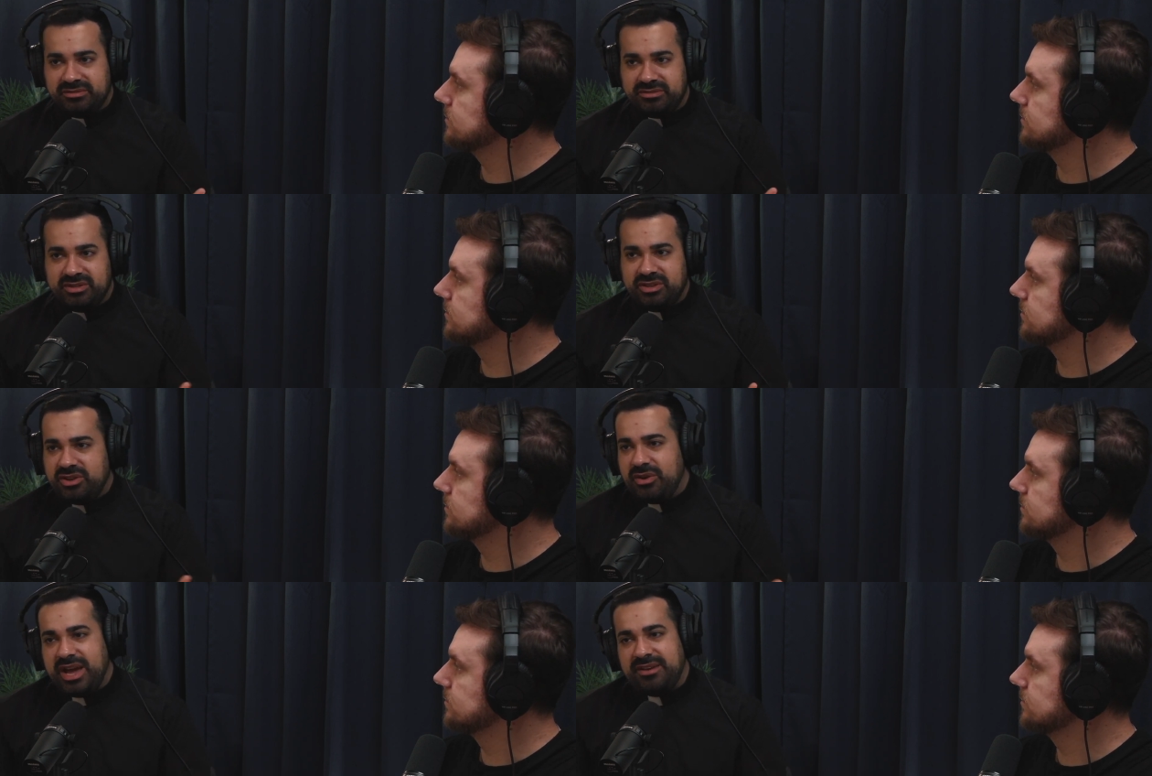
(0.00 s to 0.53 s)
Speaker 1: Yeah,
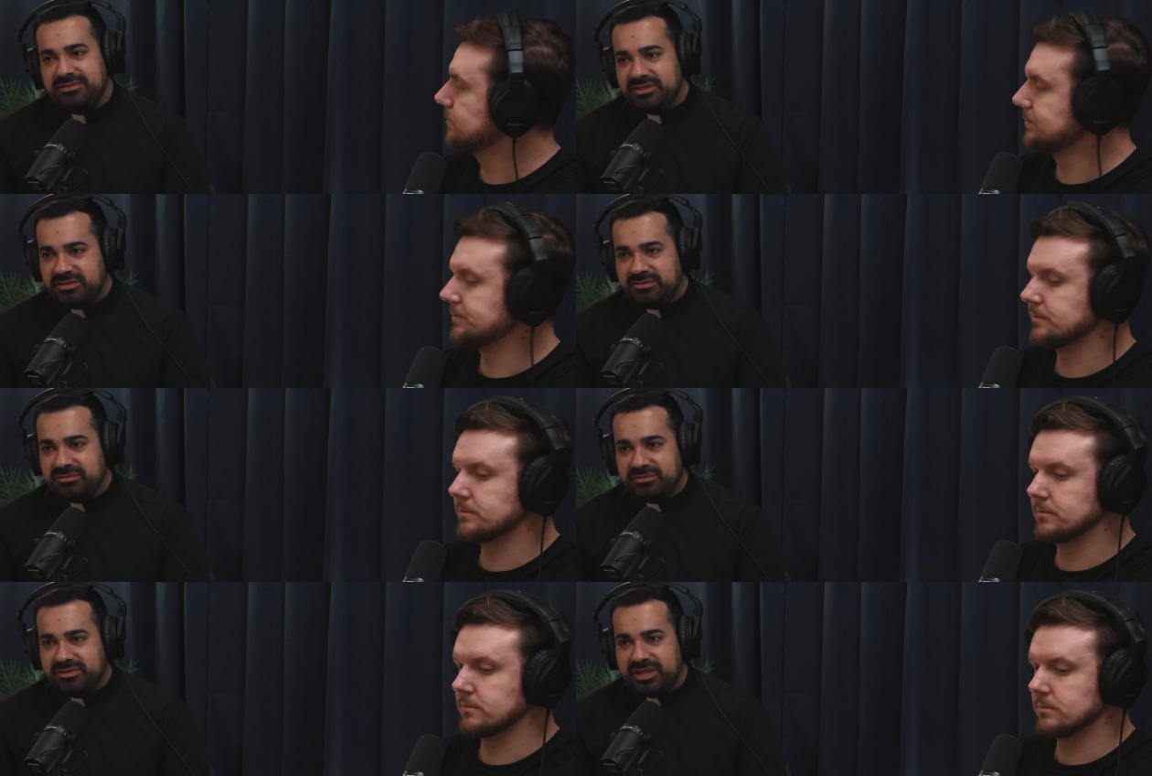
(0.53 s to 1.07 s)
you right. have to
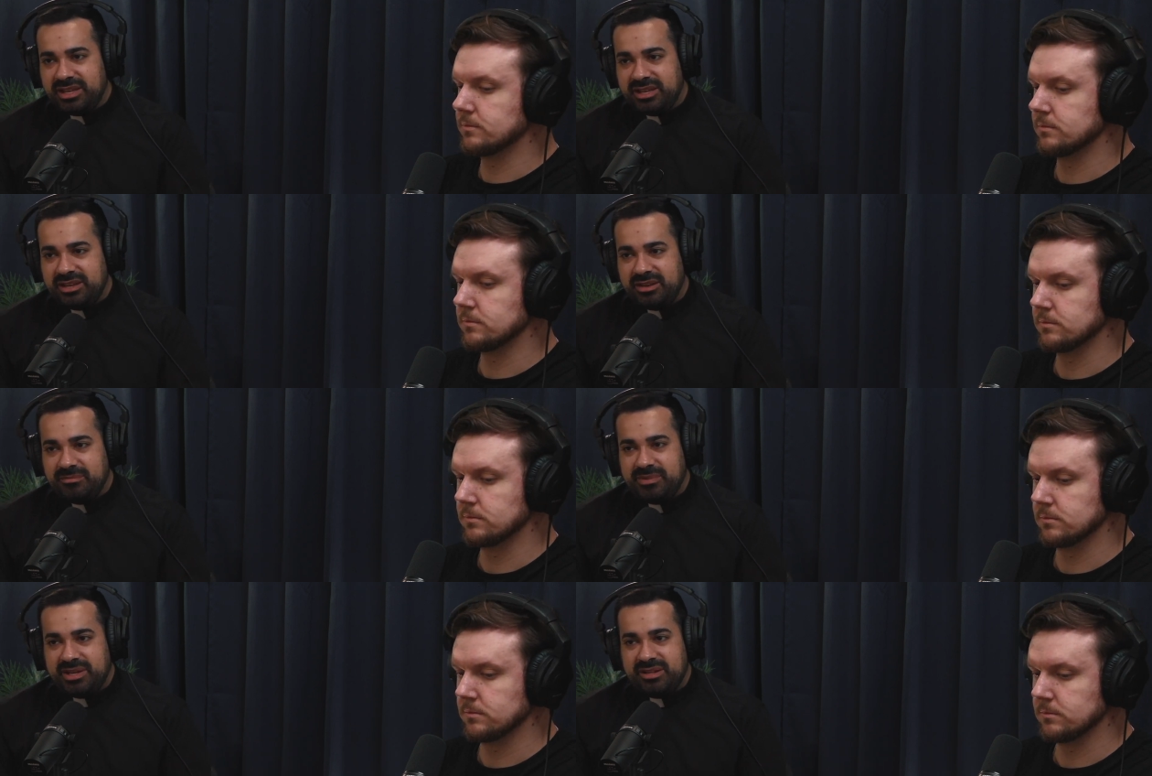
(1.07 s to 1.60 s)
like
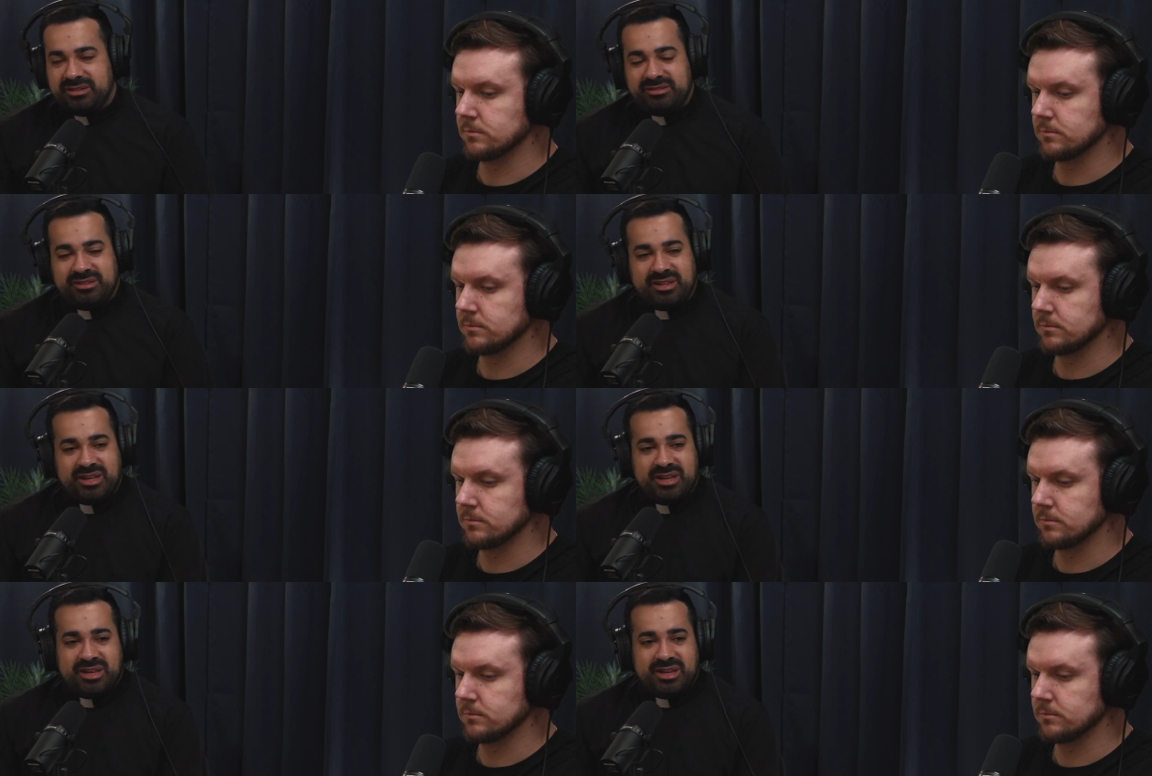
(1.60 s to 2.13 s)
yeah. because
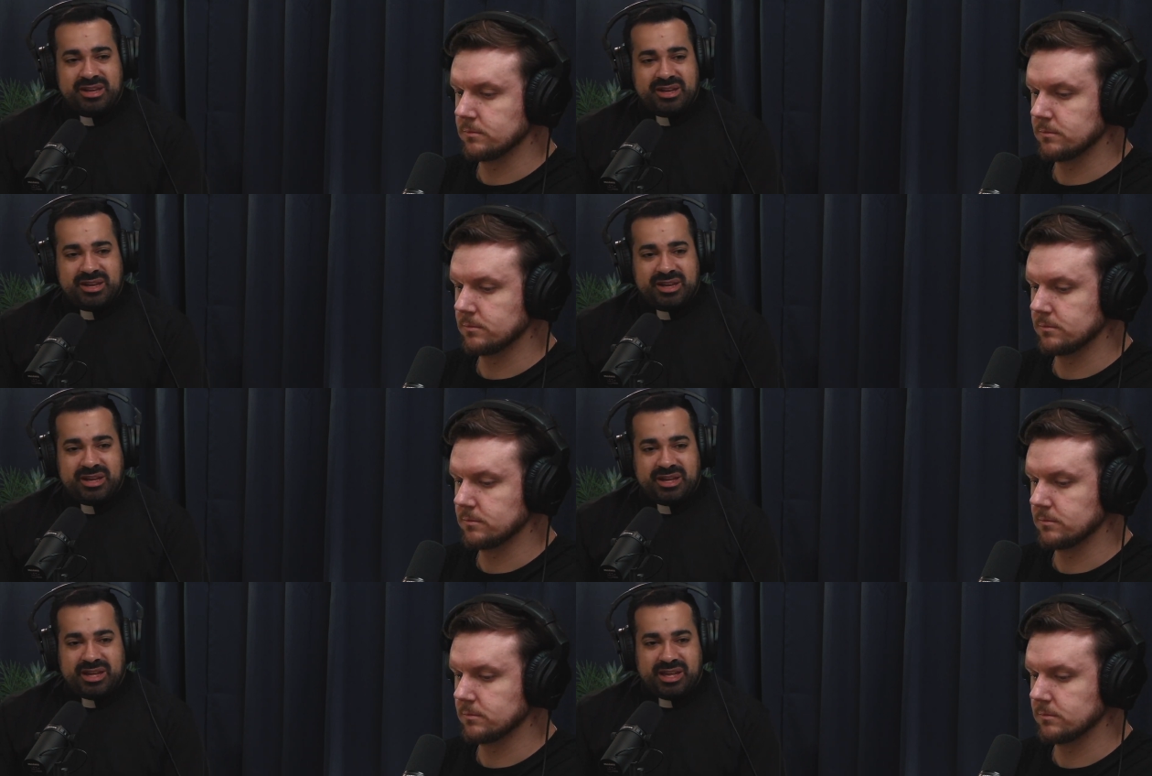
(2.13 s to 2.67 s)

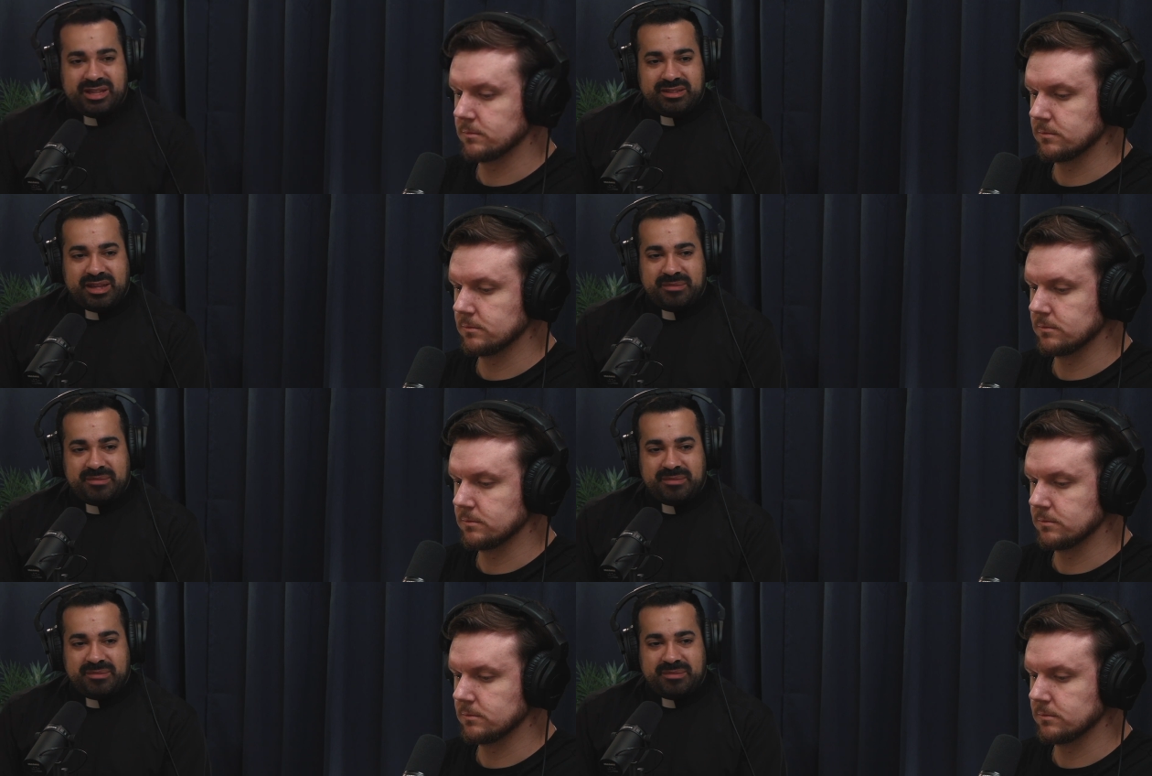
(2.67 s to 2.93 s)
uh, it's.